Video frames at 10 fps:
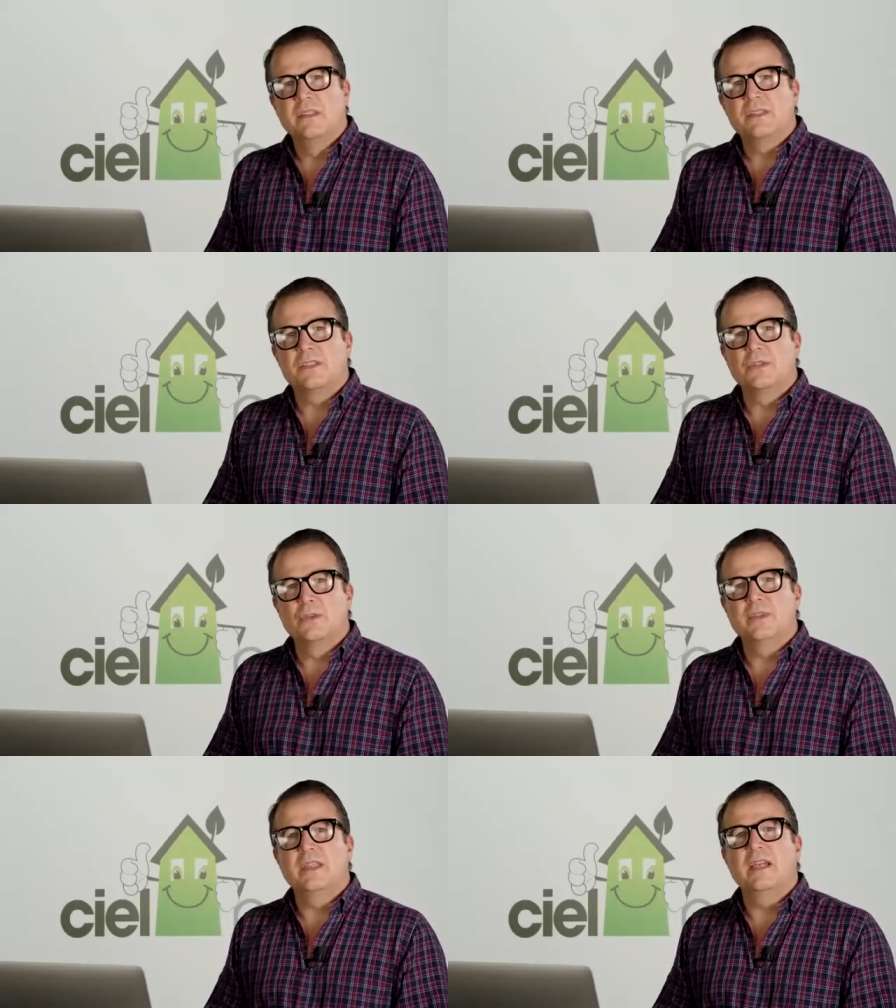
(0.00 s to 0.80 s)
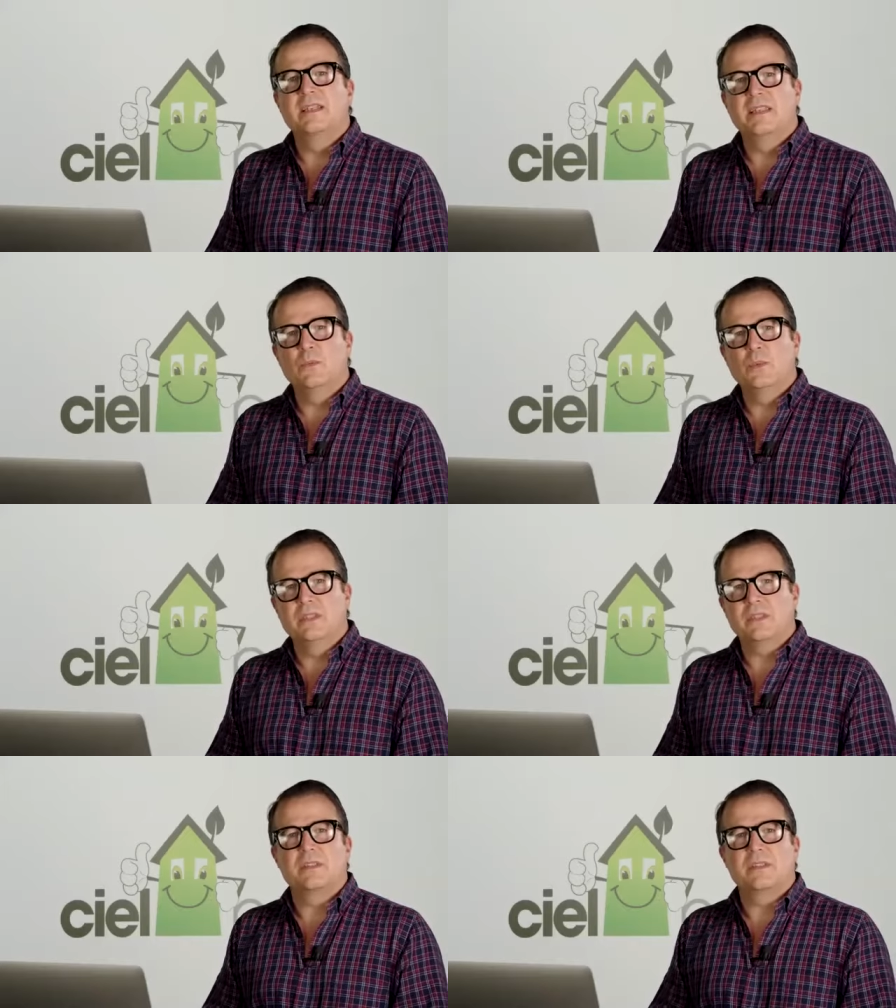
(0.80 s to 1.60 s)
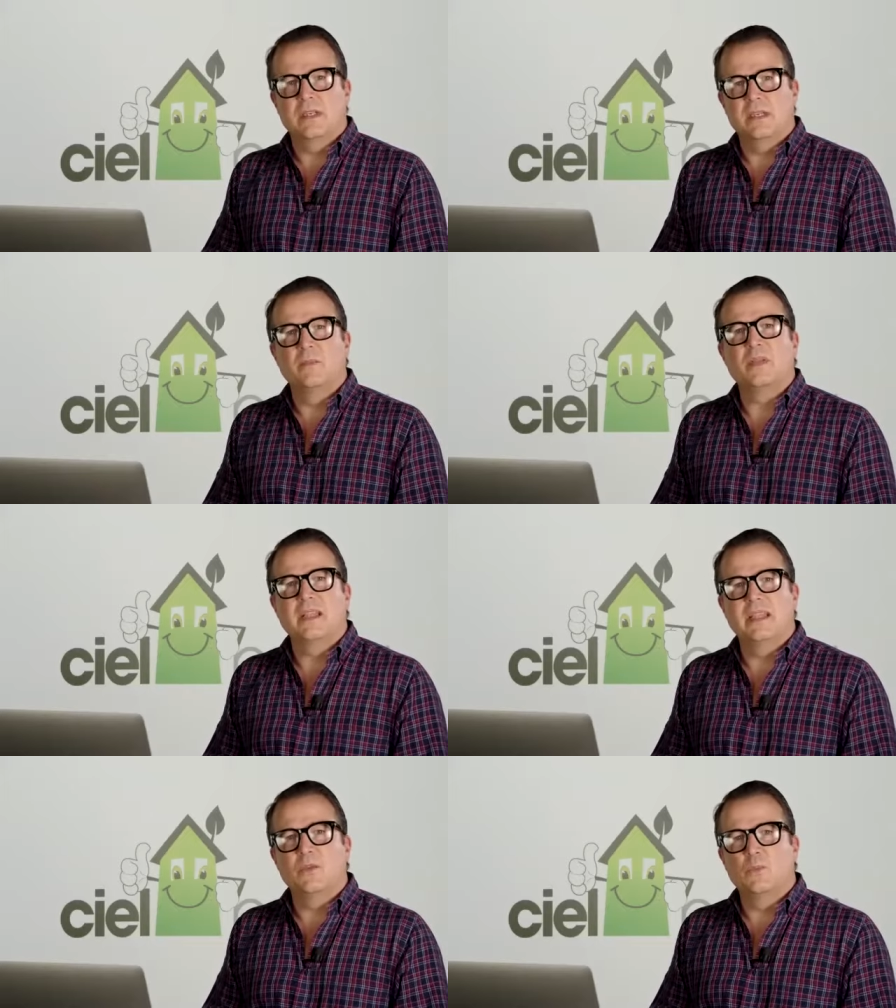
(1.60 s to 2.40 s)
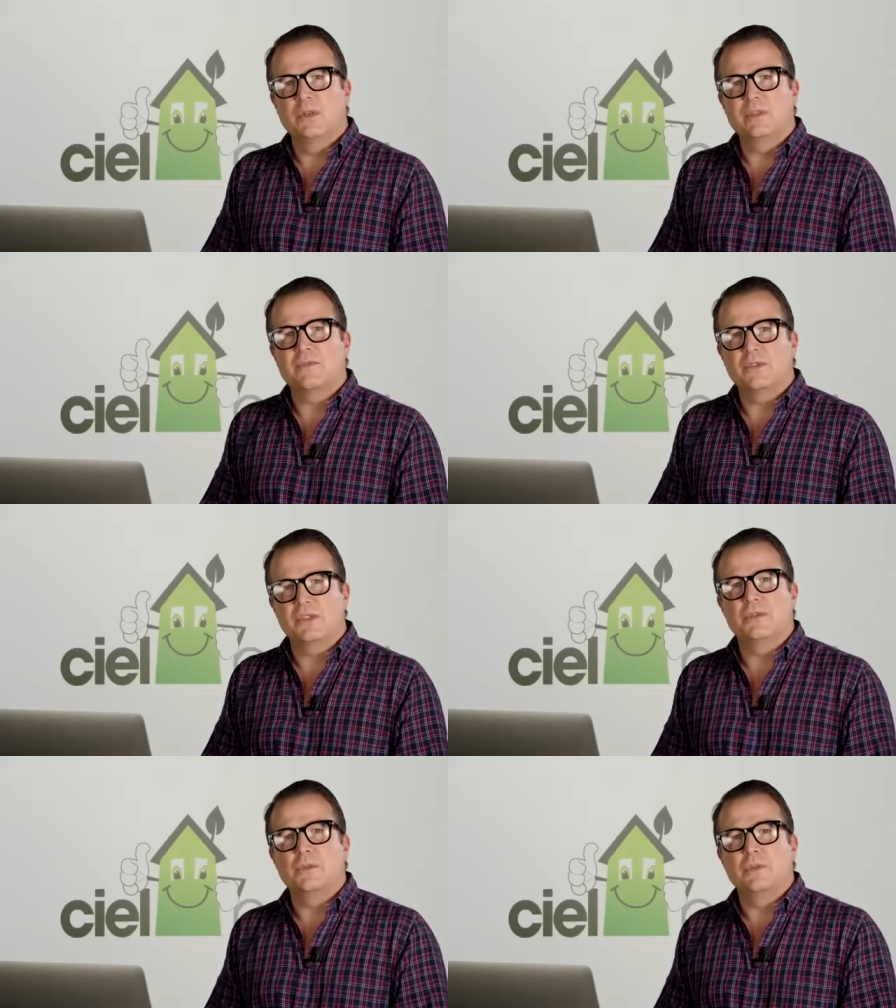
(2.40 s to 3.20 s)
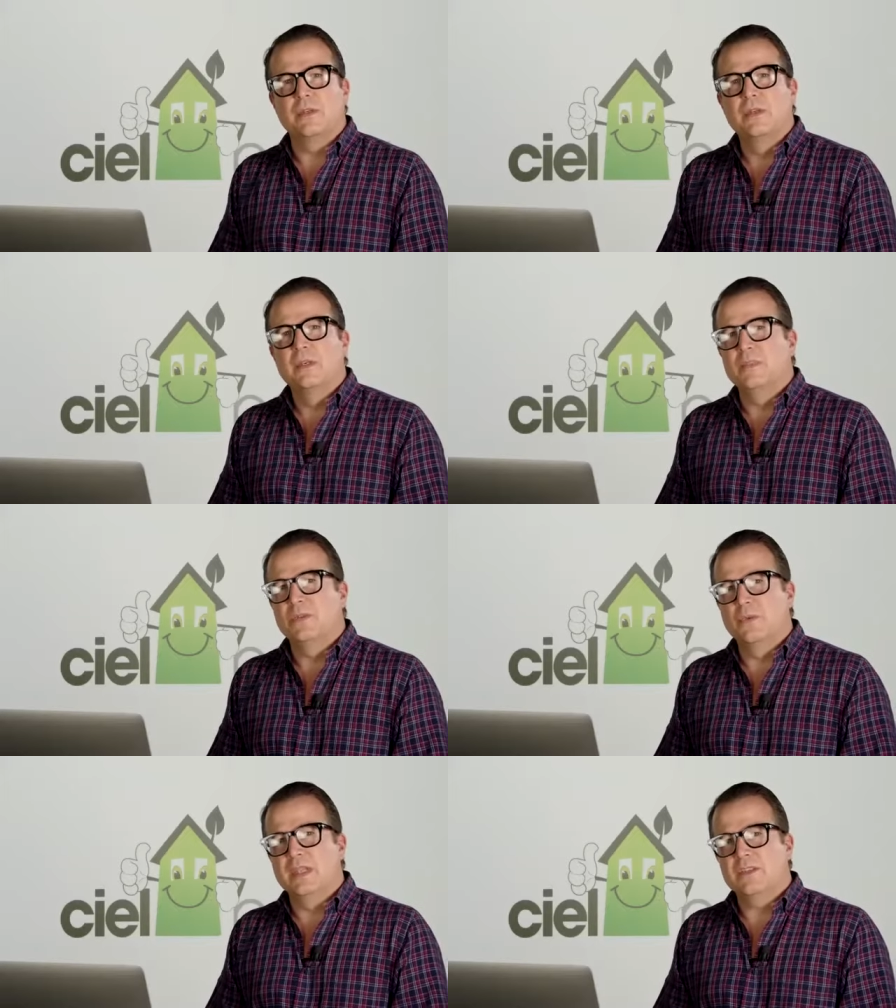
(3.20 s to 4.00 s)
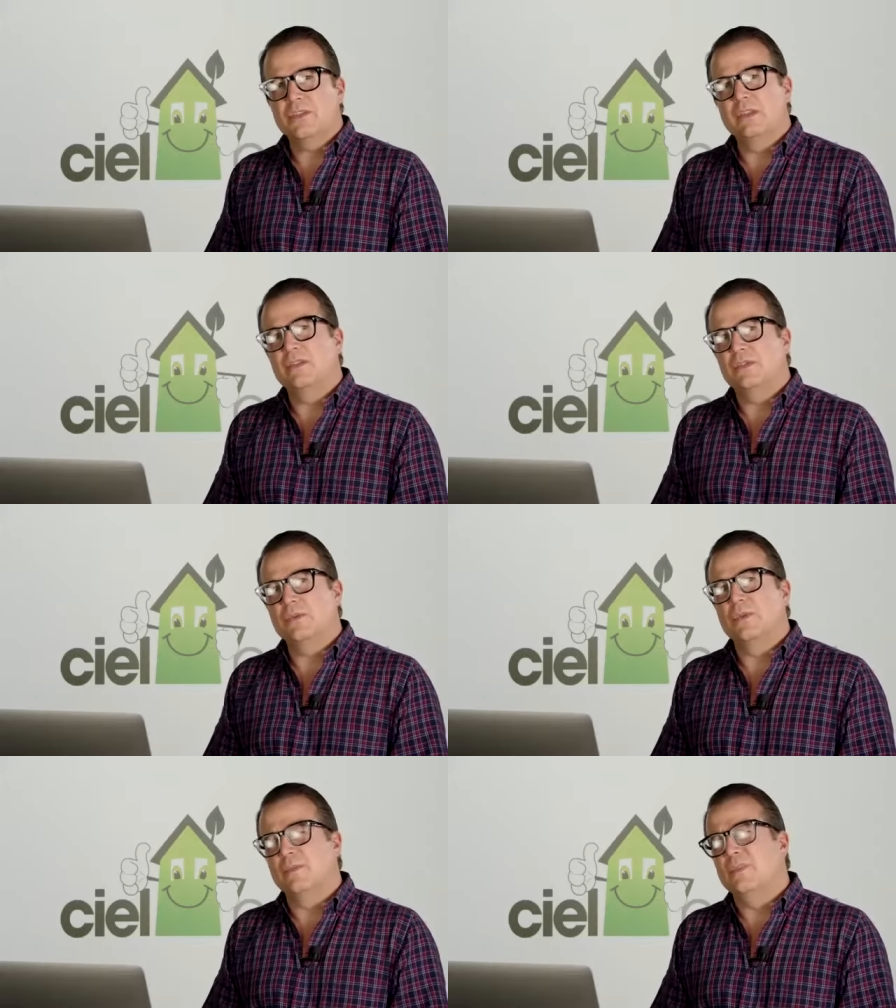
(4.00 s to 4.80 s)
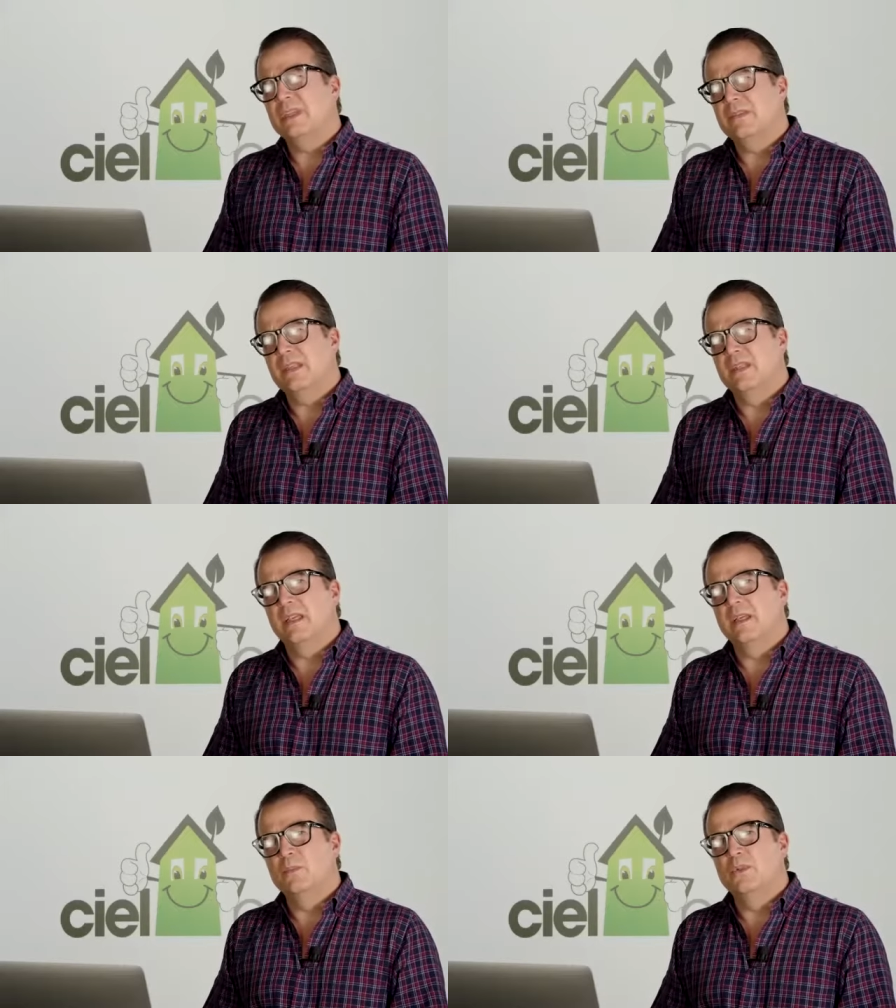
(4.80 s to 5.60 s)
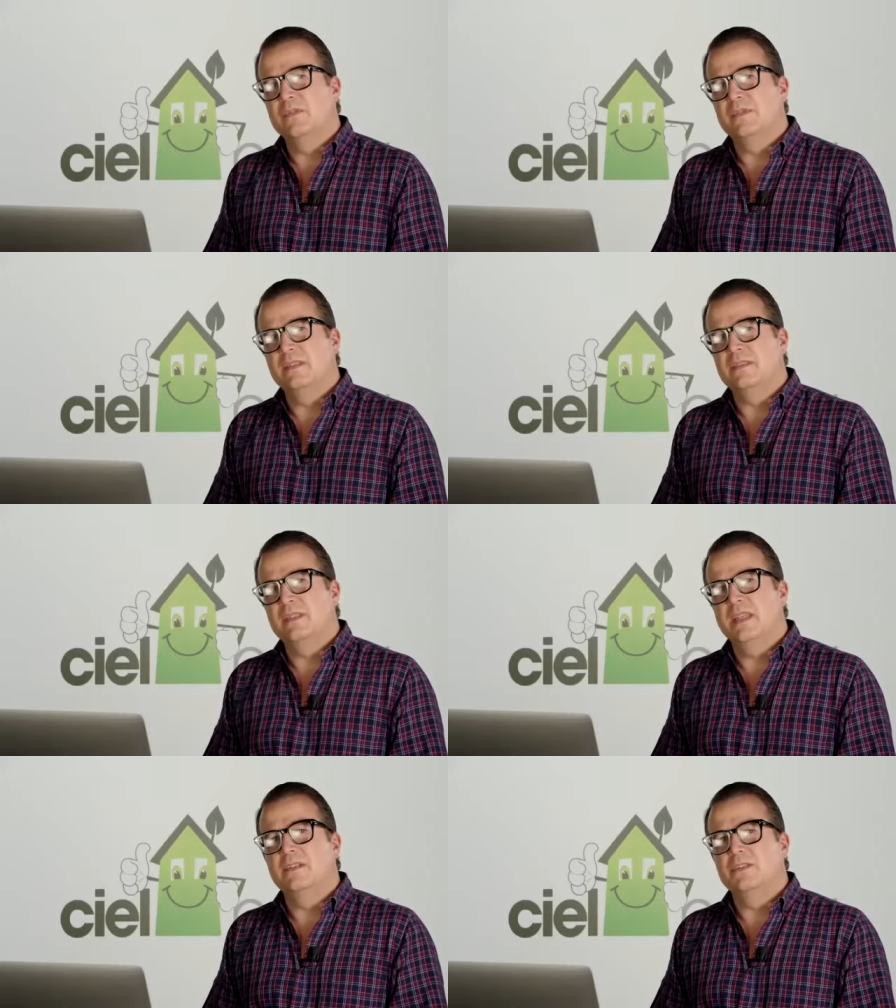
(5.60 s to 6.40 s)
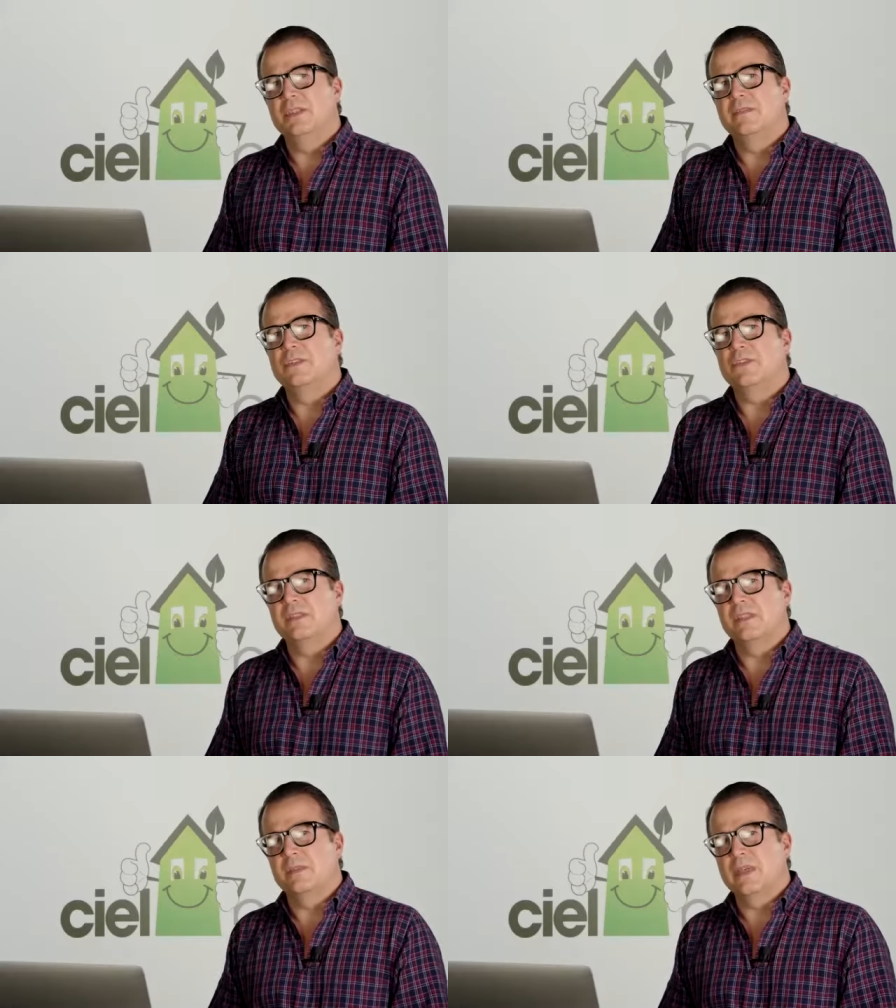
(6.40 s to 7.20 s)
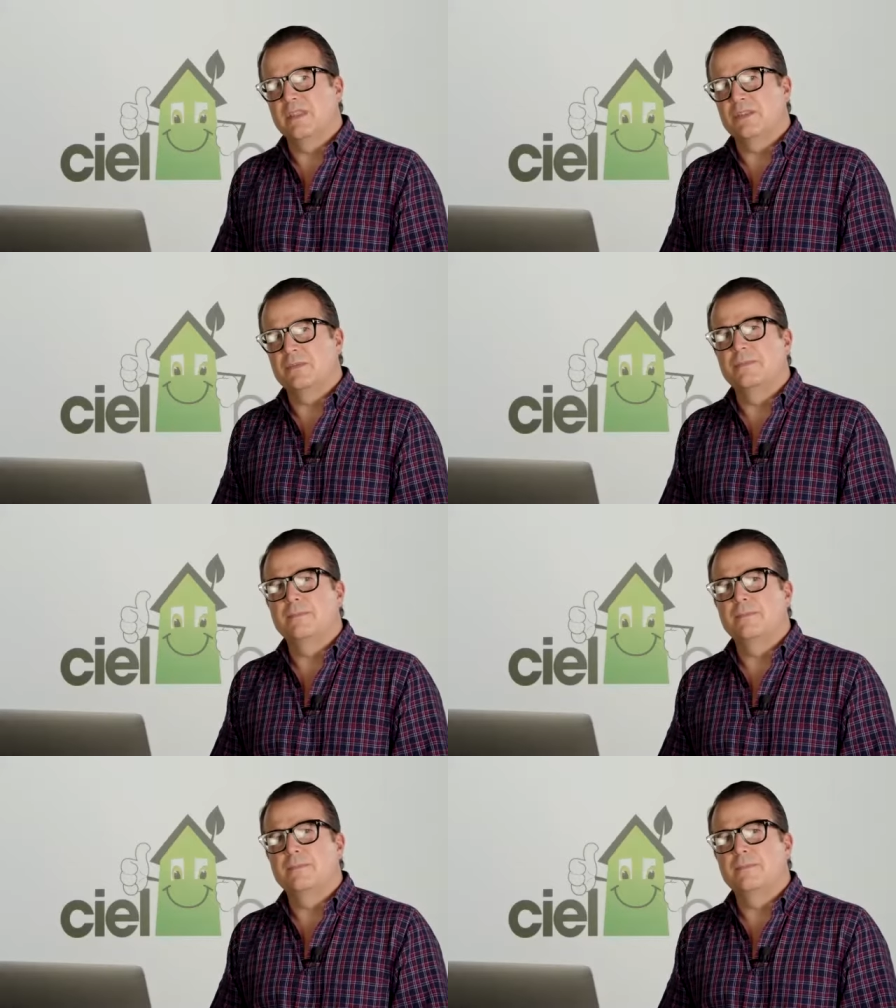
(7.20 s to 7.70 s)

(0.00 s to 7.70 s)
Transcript: So the idea was uh, a play on words for solar, but we actually sort of pivoted and moved into the energy efficiency space.